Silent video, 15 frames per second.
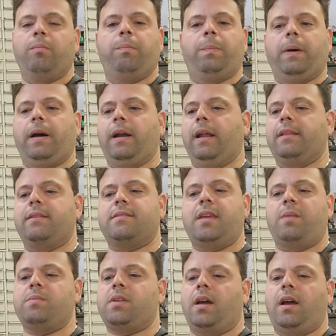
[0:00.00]
but at the
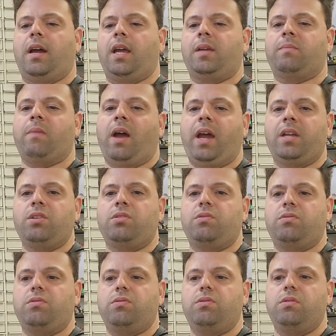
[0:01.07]
same time,
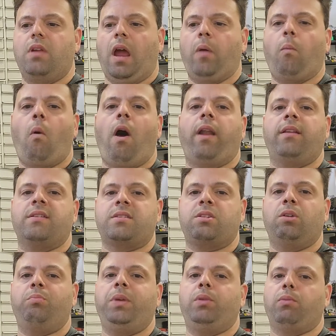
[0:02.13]
I want it to
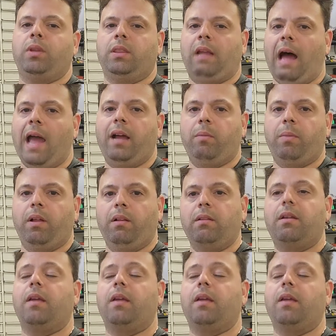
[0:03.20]
still be reliable.